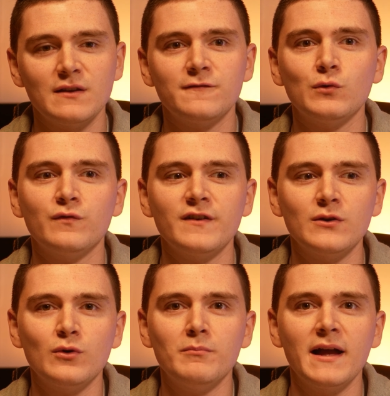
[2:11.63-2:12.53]

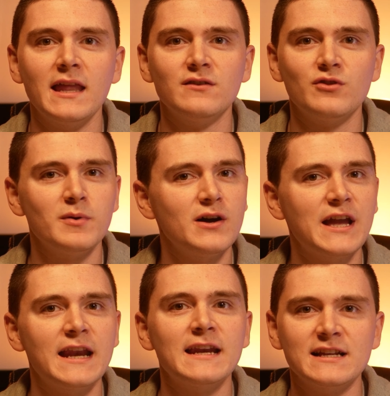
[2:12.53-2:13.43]
fulfill on my end of the
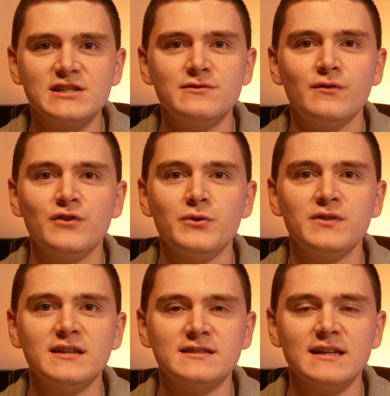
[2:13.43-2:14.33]
bargain and actually reviewing
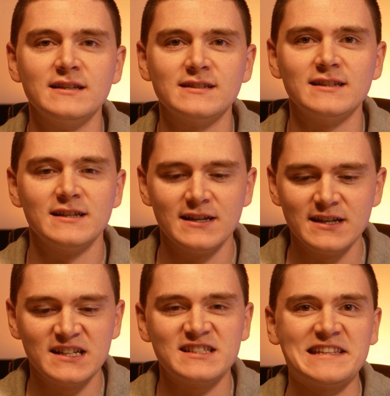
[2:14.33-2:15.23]
these things and
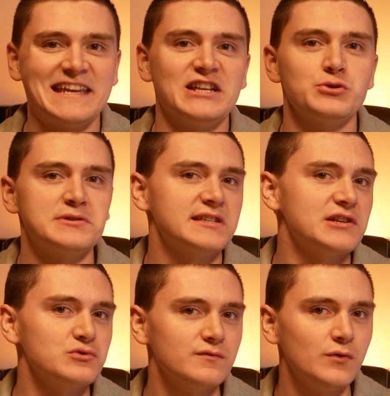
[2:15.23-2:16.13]
sticking to a
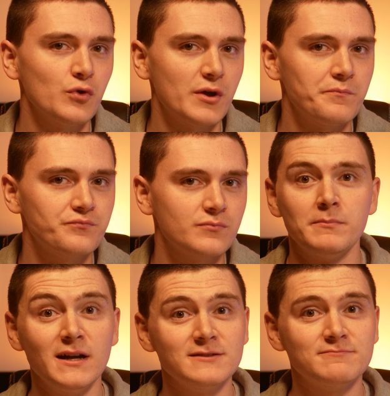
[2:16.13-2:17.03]
schedule for them.
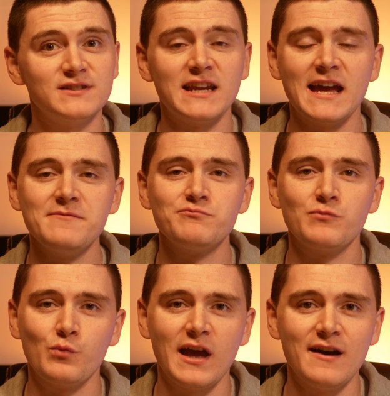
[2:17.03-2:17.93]
But today
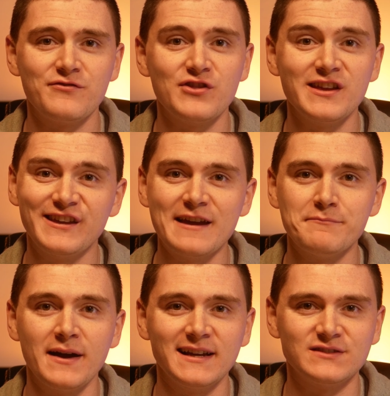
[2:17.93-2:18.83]
we have the
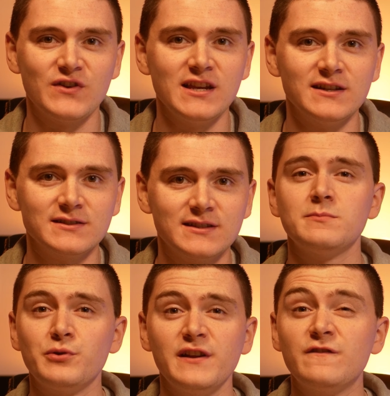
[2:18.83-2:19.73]
Gamemax Venus. It's a
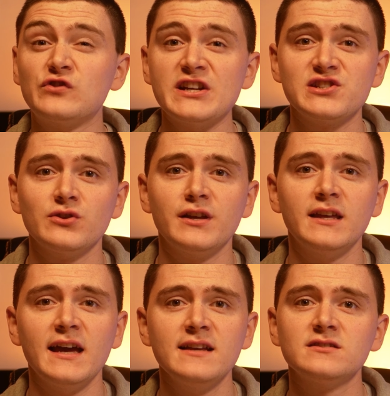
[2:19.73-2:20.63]
pretty fresh looking
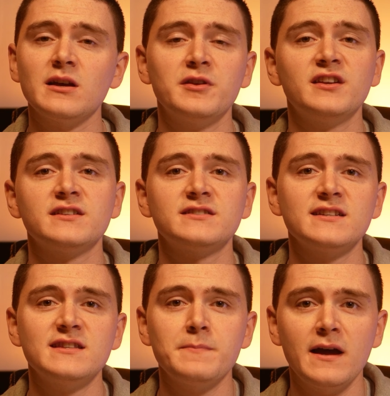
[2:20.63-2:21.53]
case coming in at
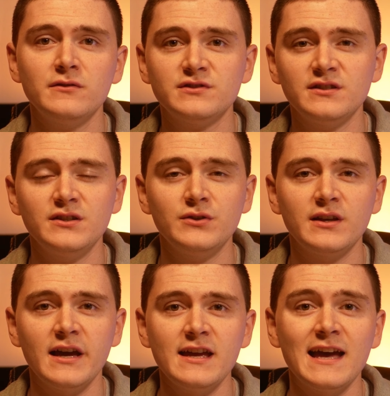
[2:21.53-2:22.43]
£60 in the
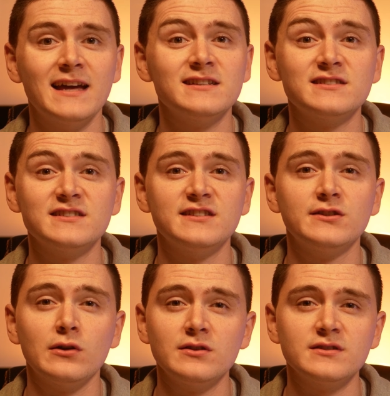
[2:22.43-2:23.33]
UK and
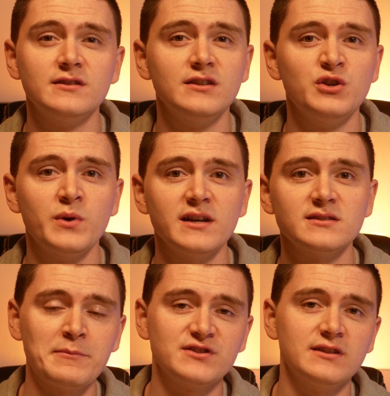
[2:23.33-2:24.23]
$60 in the US.
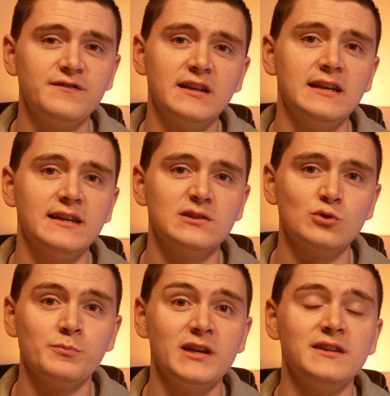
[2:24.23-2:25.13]
Amazon affiliate links
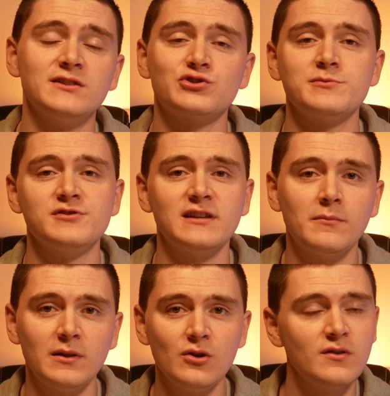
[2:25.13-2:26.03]
will be in the description down
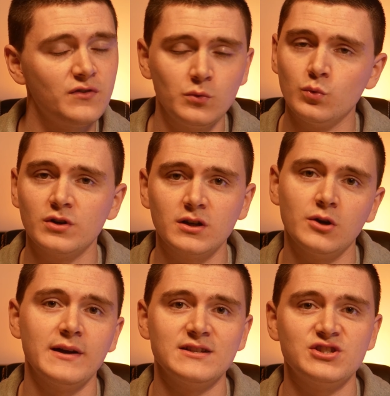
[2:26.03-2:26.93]
below if you want to
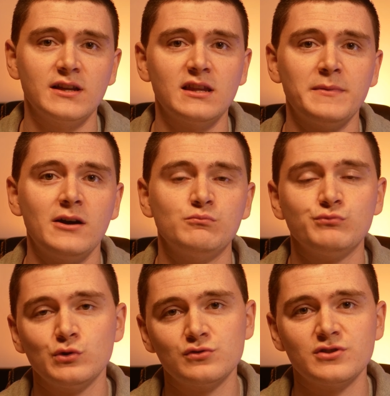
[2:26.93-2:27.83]
go and check them out.
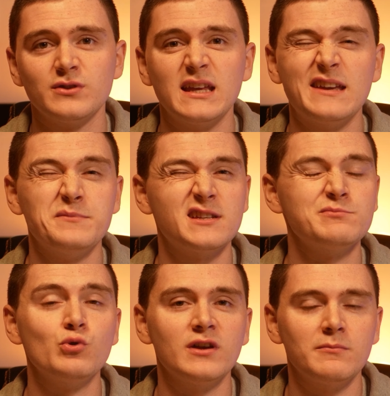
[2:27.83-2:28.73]
Also, they give me a
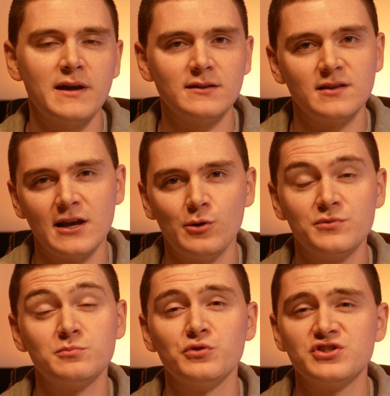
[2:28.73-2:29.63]
small kickback to help
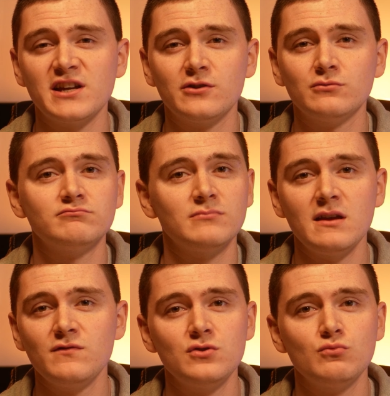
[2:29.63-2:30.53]
support the channel
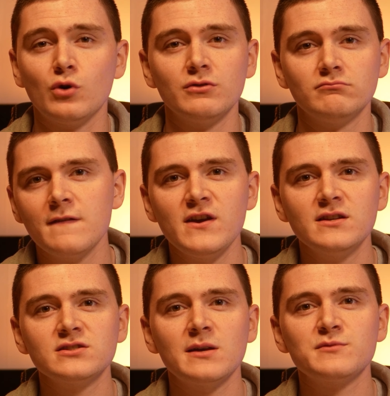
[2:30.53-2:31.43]
if you want it. The
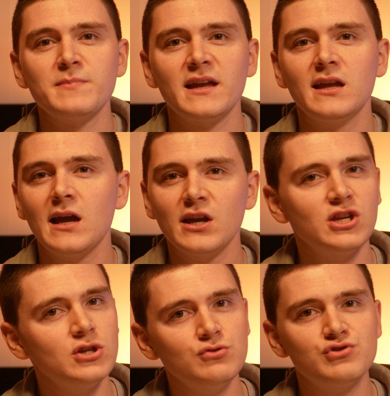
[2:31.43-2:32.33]
Venus comes packing a
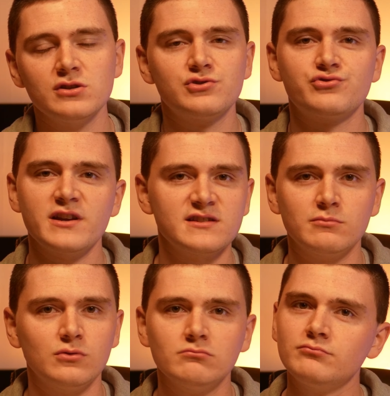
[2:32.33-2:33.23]
huge
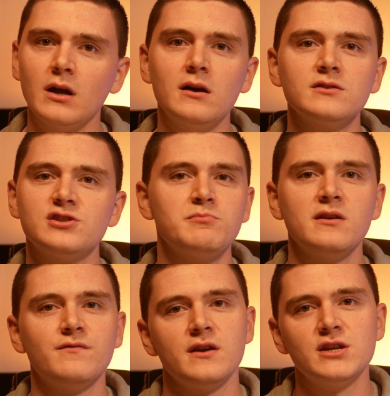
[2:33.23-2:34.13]
addressable
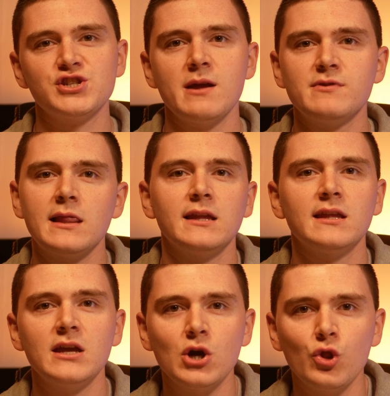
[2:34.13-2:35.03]
RGB V-shaped
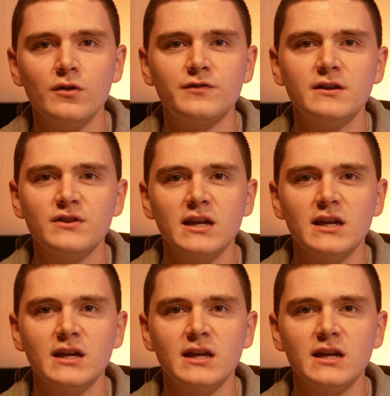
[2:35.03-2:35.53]
LED on the front of